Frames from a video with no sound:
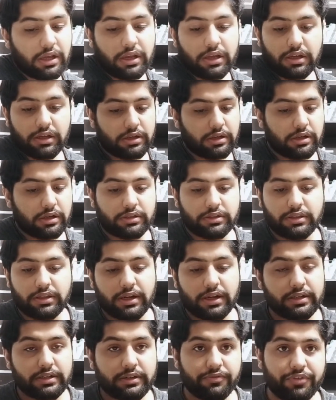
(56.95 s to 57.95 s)

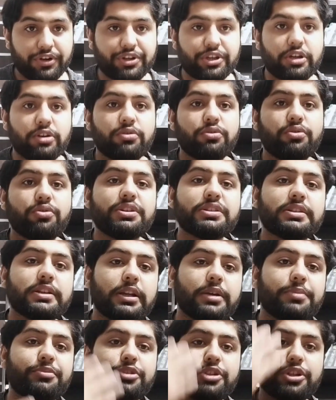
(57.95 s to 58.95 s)
that vitiligo is
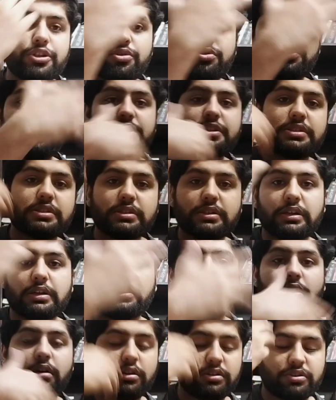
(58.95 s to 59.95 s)
limited to
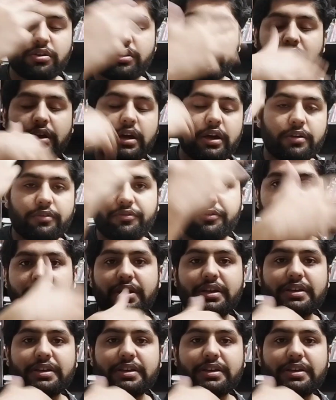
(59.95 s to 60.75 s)
her face